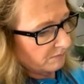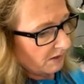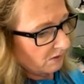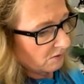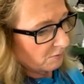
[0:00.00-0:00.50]

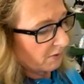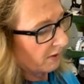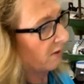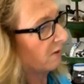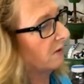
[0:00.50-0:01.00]
That looks
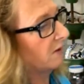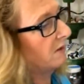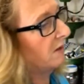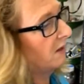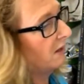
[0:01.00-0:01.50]
pretty
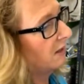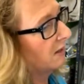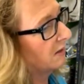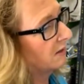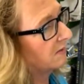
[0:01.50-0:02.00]
good.
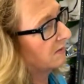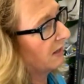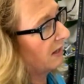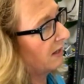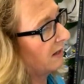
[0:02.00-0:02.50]
Let's
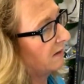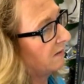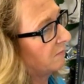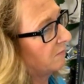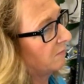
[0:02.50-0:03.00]
add